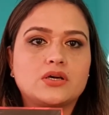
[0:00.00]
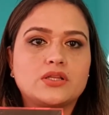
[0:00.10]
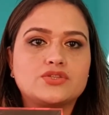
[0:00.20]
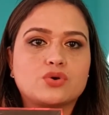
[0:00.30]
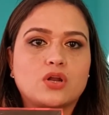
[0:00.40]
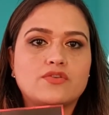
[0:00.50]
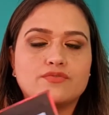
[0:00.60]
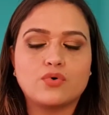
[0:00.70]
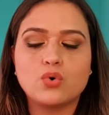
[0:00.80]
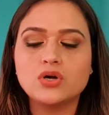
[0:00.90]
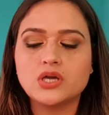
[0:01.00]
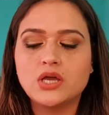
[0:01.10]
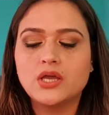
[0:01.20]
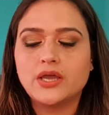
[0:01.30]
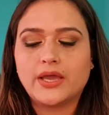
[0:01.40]
It's called Vogue,
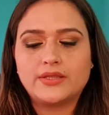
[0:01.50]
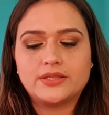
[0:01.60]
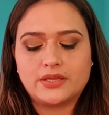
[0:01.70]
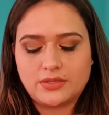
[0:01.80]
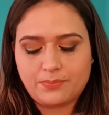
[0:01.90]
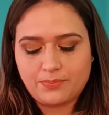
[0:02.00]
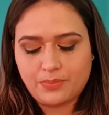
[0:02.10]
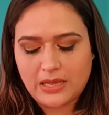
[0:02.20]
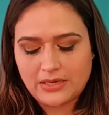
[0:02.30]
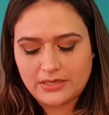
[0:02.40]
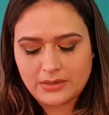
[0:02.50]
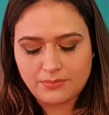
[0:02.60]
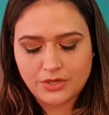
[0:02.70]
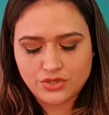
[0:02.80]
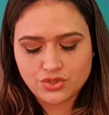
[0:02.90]
and then the palette
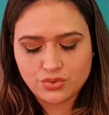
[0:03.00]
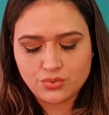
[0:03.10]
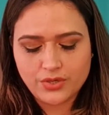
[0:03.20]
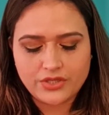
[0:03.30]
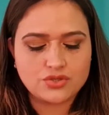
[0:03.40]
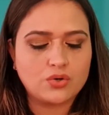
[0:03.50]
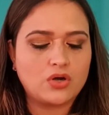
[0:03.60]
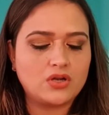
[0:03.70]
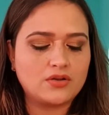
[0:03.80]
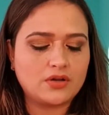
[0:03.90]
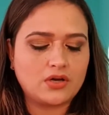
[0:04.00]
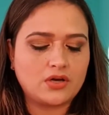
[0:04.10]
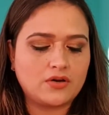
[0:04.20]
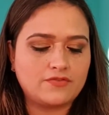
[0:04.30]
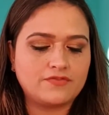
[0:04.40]
number 2, it's called
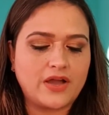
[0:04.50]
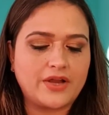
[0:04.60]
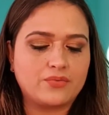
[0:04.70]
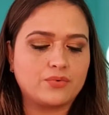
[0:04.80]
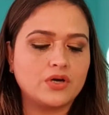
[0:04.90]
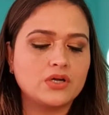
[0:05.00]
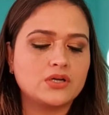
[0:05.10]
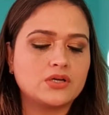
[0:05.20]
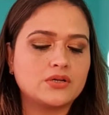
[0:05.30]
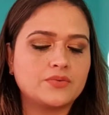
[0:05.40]
Firework.